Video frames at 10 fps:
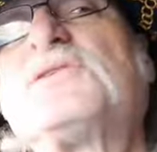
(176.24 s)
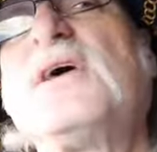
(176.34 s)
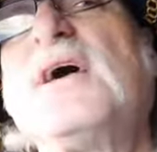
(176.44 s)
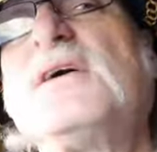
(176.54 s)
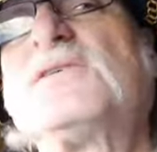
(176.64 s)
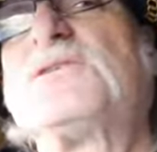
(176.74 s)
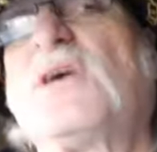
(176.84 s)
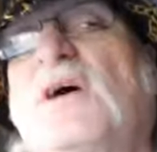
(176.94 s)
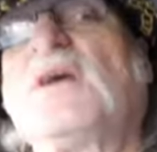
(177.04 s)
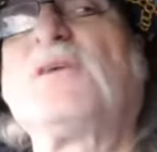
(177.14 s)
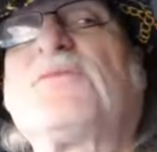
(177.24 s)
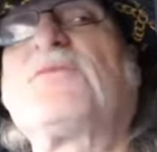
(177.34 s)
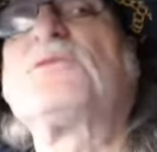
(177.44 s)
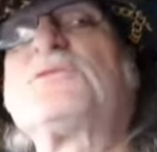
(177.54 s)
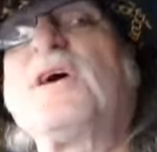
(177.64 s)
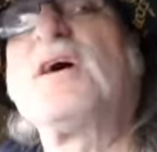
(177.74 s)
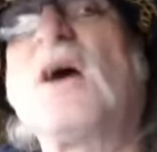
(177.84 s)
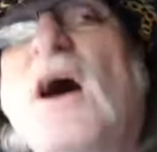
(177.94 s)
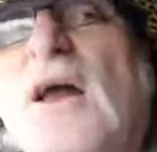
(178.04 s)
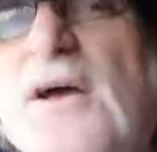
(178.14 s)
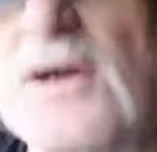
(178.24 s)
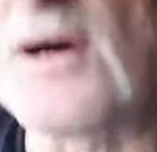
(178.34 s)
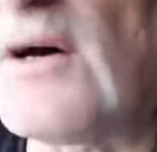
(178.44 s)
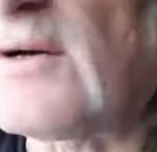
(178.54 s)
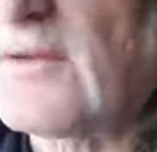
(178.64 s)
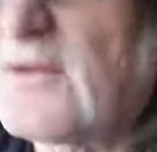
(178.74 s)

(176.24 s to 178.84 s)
today is the first day of Hanukkah.